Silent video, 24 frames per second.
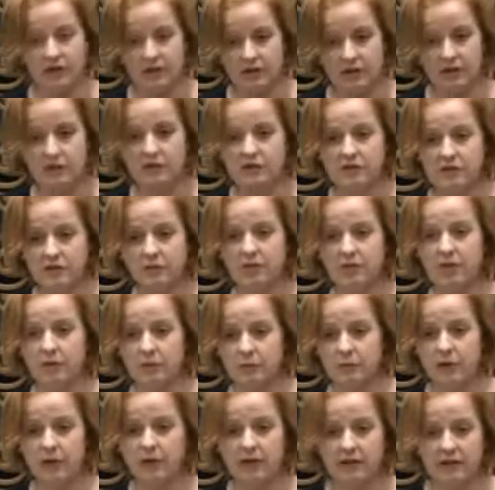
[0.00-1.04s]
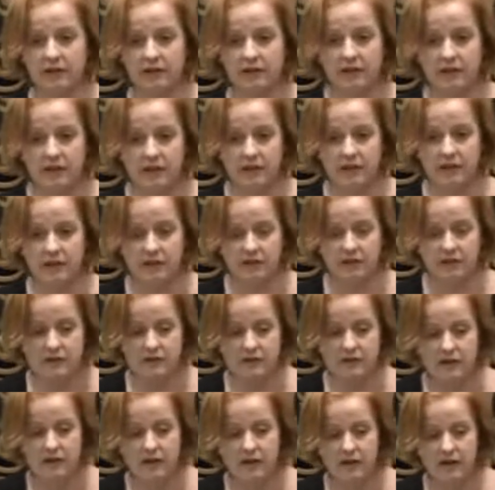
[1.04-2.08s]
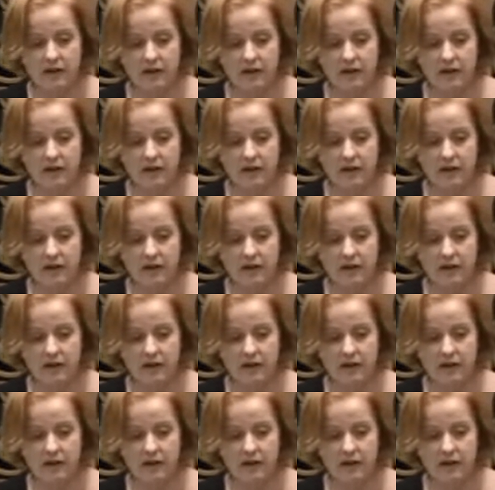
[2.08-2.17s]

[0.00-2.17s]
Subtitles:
and not in line with a Catholic ethos.